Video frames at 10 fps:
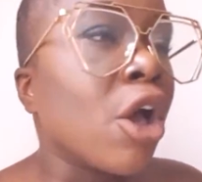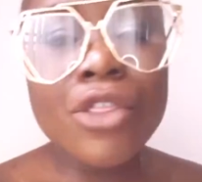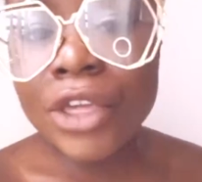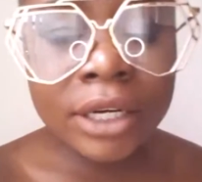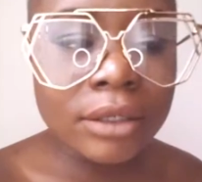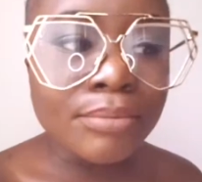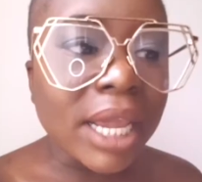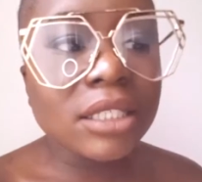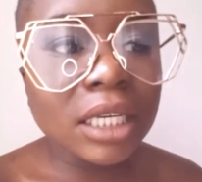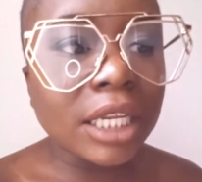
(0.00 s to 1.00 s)
nothing.
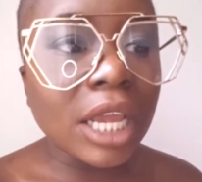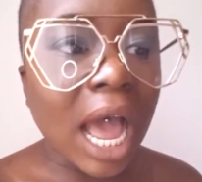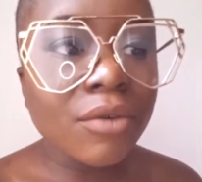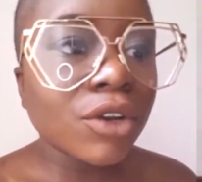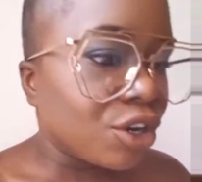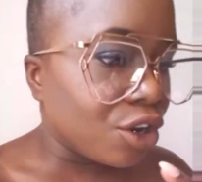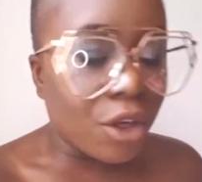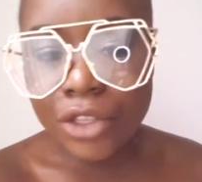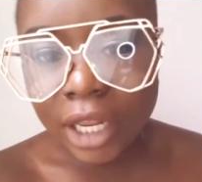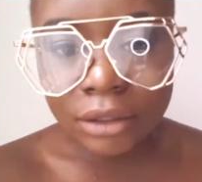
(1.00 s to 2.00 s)
Basically, you have
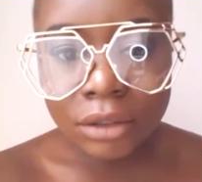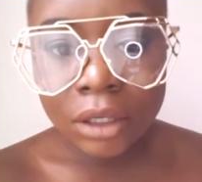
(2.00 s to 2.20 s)
nothing,